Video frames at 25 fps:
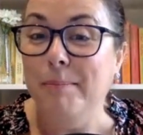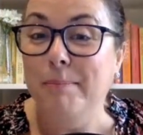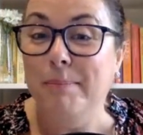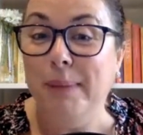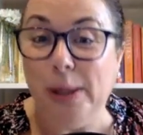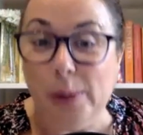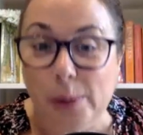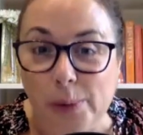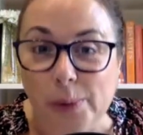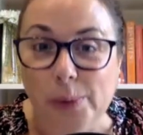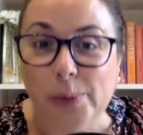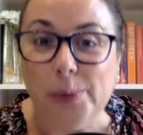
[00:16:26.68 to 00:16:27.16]

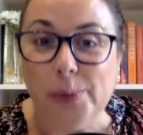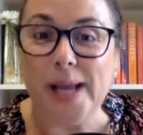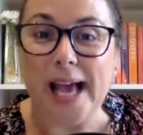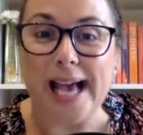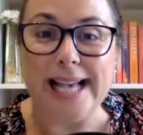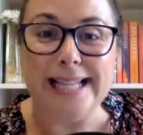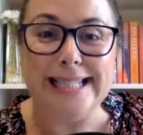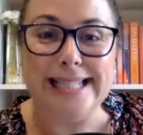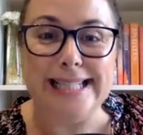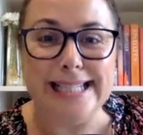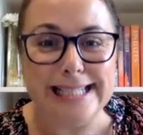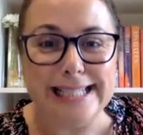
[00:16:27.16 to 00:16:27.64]
build
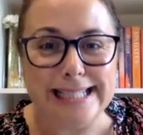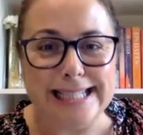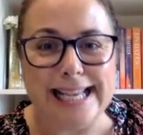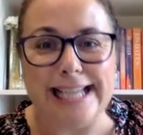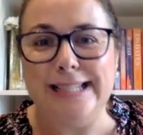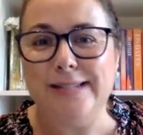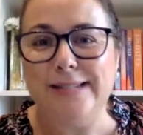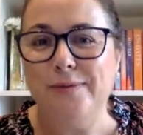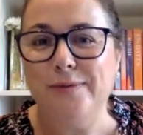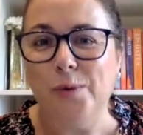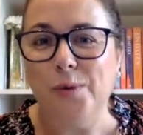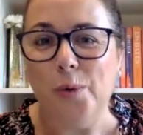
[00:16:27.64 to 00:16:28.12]
a
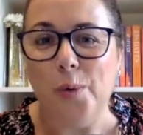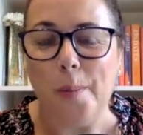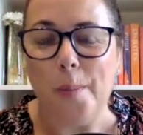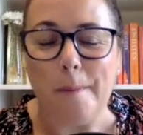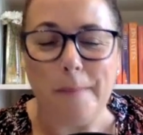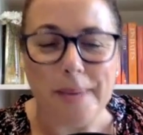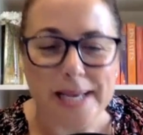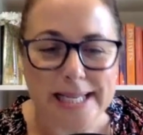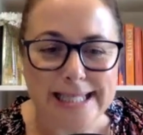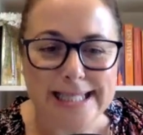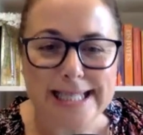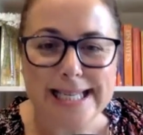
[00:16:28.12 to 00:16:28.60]
successful
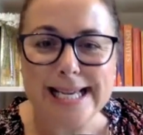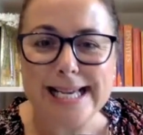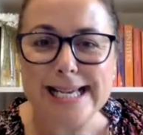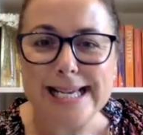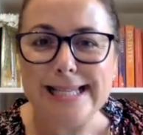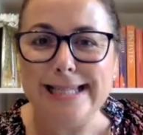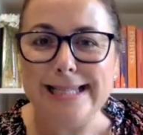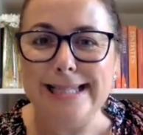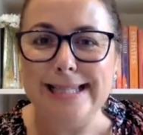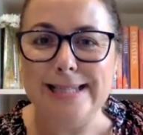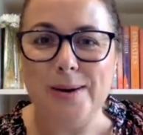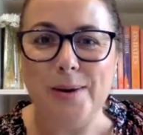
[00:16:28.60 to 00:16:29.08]

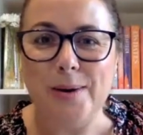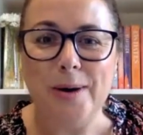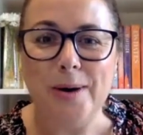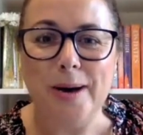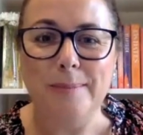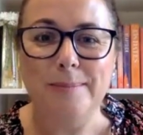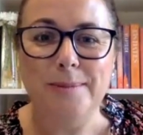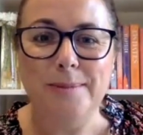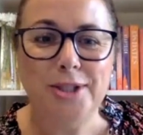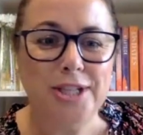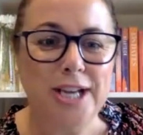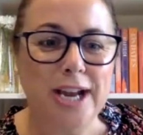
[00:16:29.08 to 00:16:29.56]
business. So
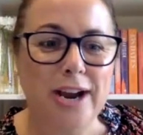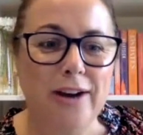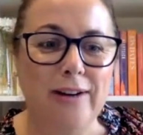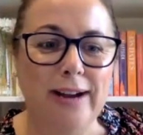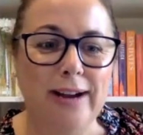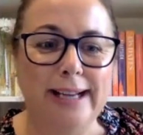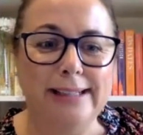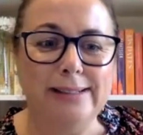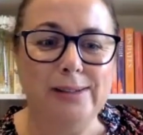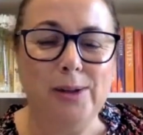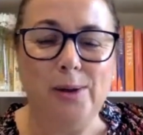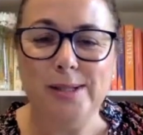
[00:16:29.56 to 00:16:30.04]
I'm
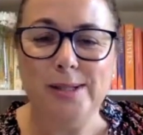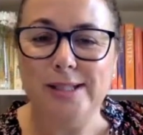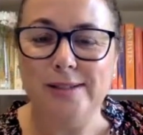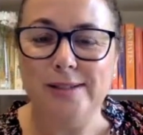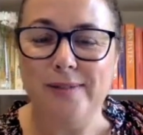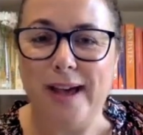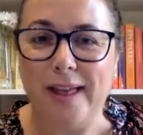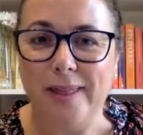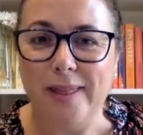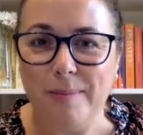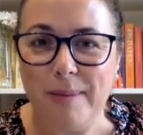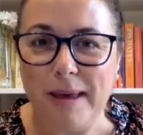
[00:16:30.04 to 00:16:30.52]
sharing lots of
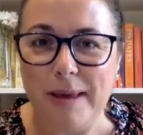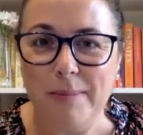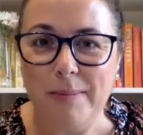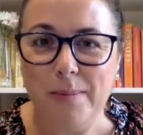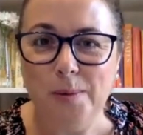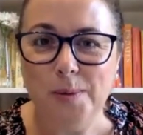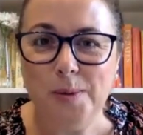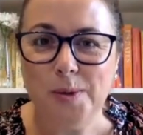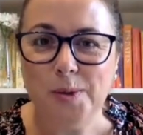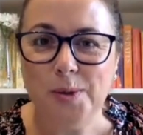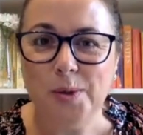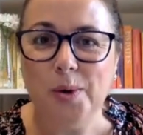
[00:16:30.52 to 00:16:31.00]
other
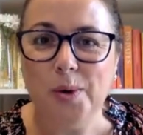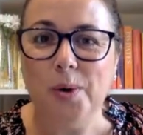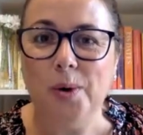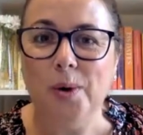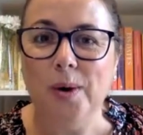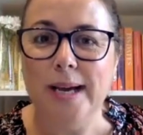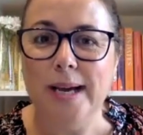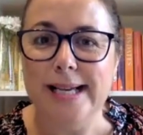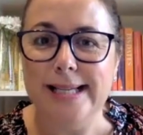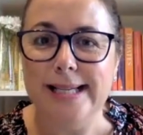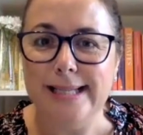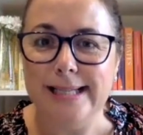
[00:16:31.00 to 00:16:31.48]
people's
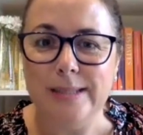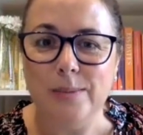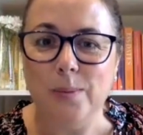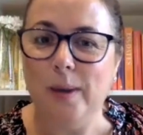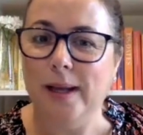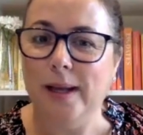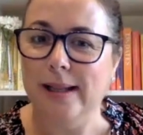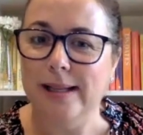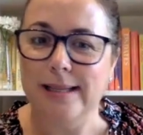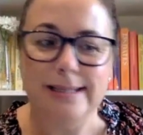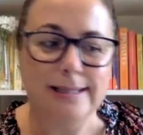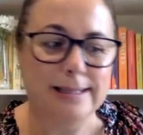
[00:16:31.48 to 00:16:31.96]
stories as
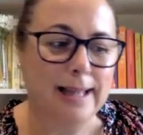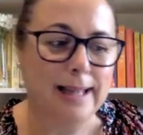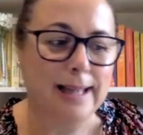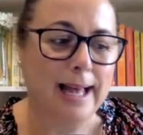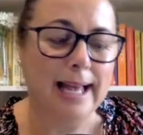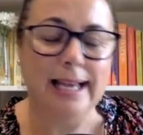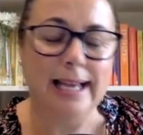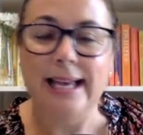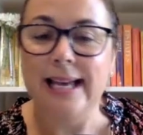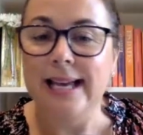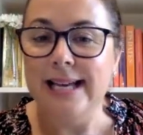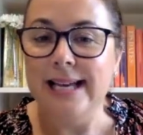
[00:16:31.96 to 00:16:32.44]
well as
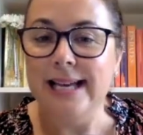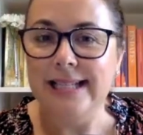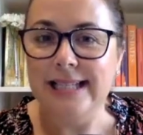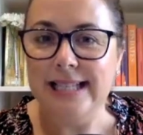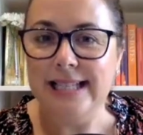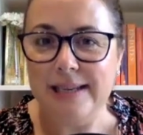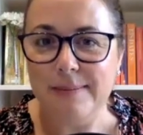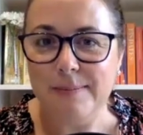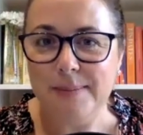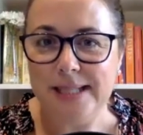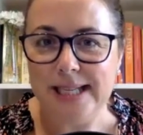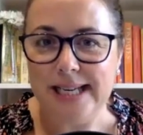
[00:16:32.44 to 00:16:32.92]
like
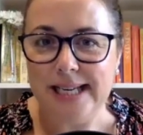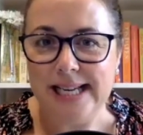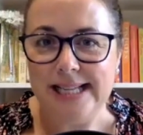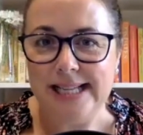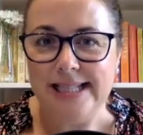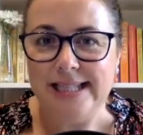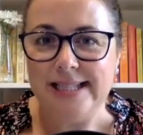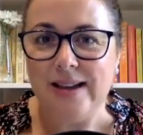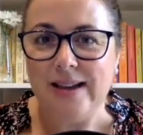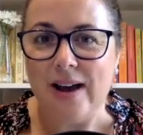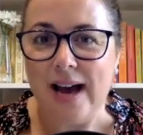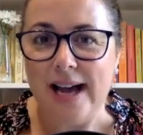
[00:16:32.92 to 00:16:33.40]
tips and
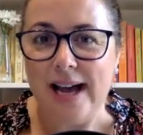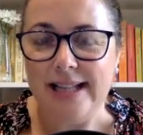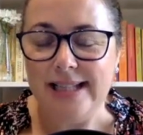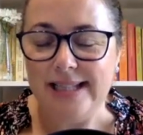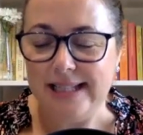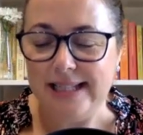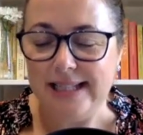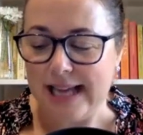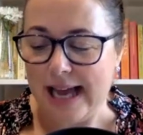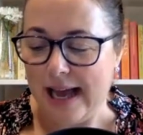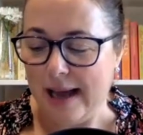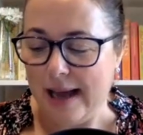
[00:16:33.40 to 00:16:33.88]

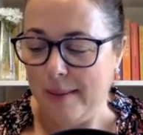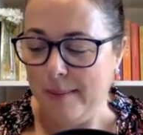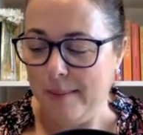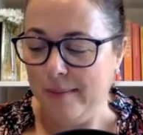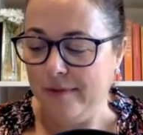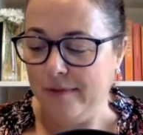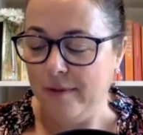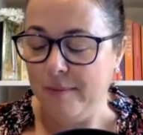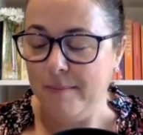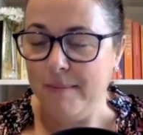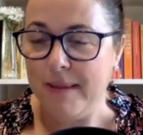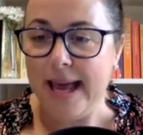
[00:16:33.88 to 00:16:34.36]
insights
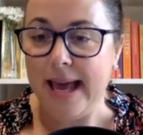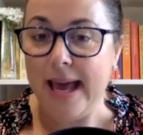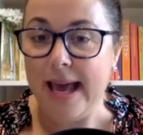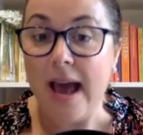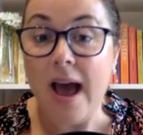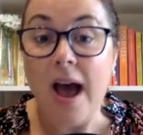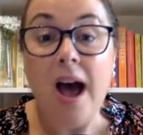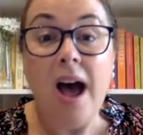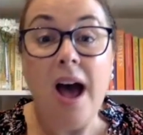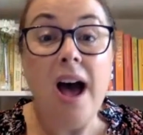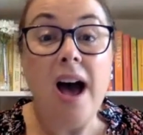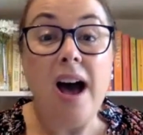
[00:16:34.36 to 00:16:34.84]
from me.
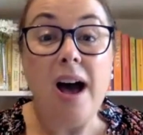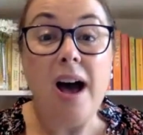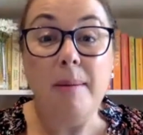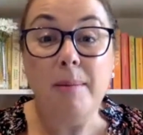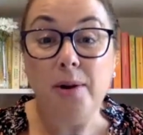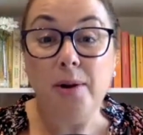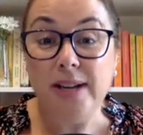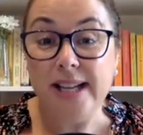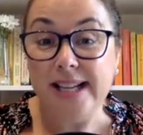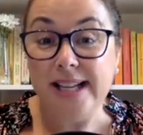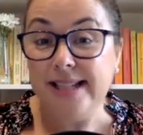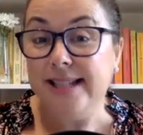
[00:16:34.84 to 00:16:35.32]
I'm
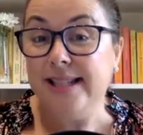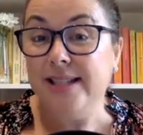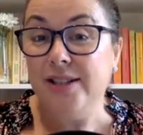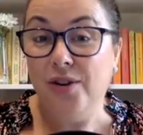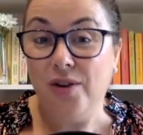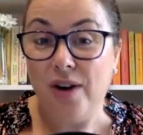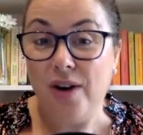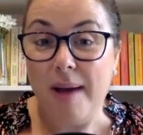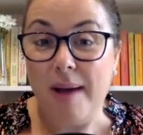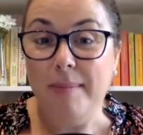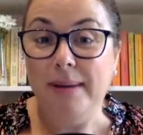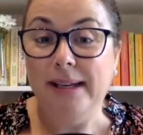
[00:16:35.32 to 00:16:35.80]
on
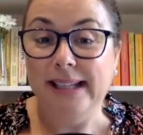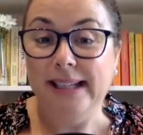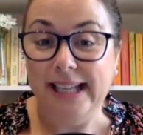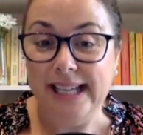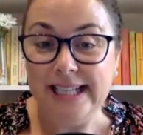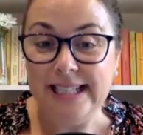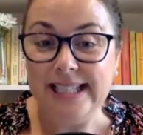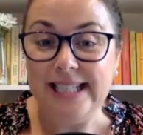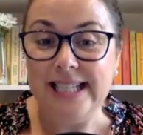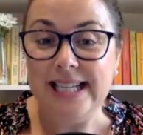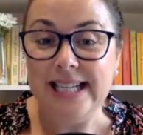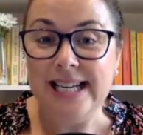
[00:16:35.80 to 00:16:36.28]
Instagram and
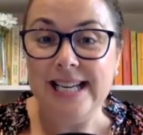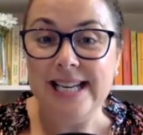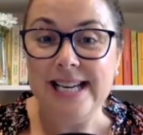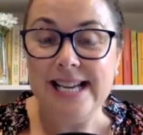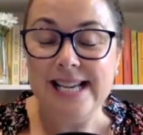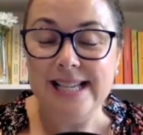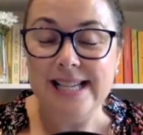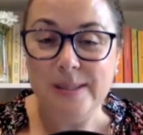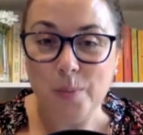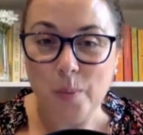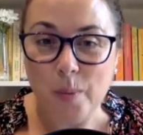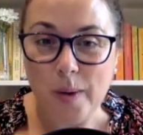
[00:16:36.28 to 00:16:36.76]
LinkedIn
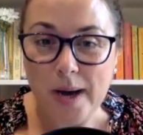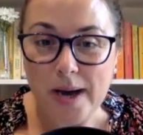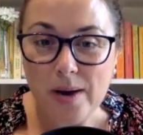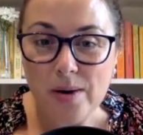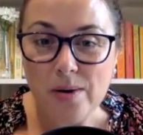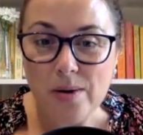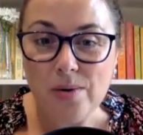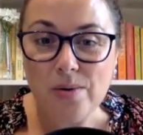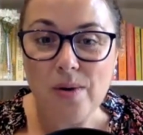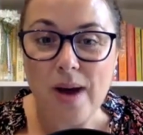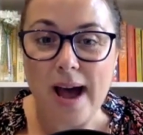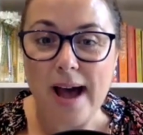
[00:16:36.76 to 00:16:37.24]
as
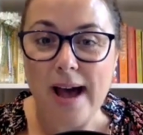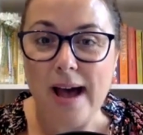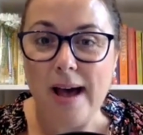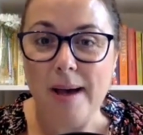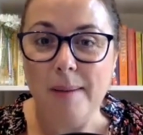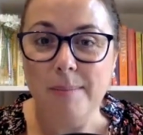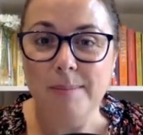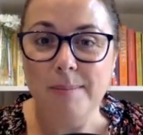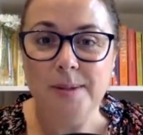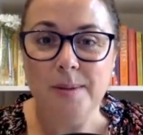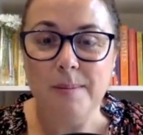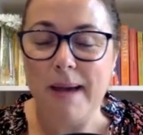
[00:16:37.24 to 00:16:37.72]
well.
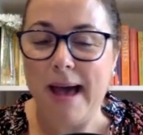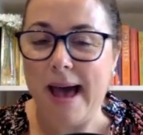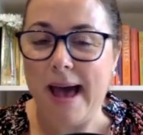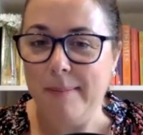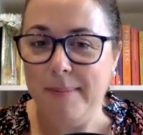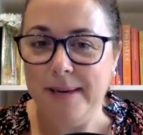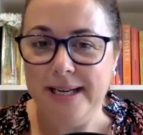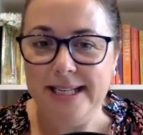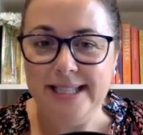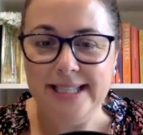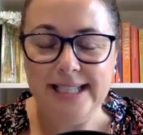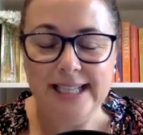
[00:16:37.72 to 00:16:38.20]
So I'm
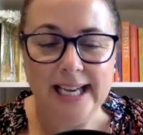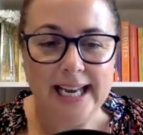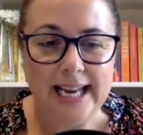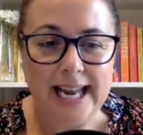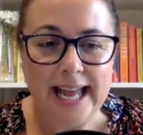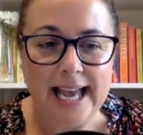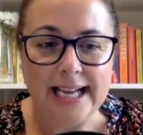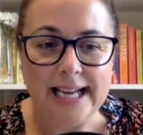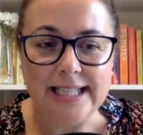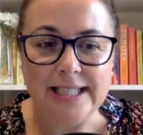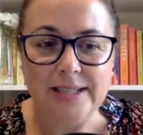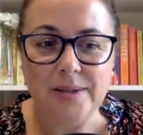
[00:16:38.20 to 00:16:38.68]
happy to
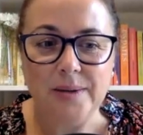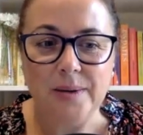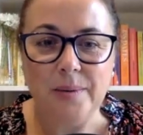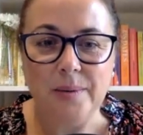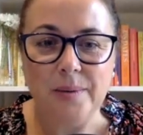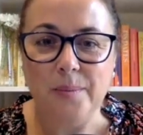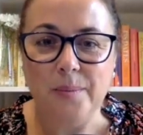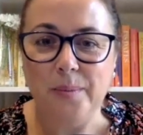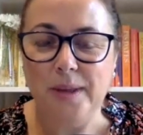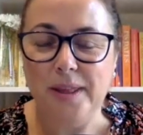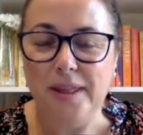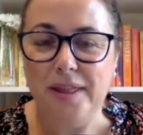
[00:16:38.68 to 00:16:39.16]
connect
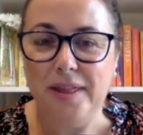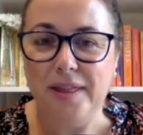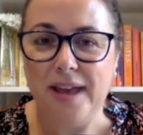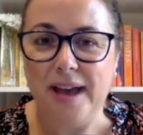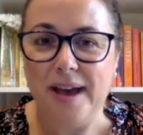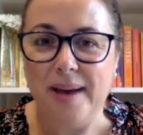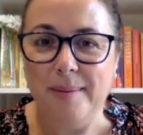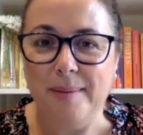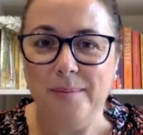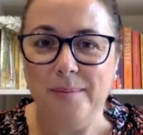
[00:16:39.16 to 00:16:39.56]
with